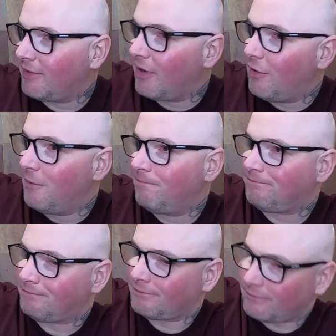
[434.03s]
So
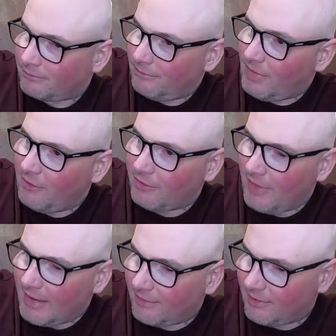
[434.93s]

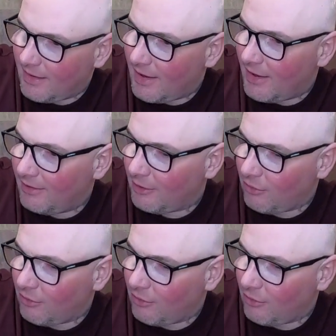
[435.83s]
that's the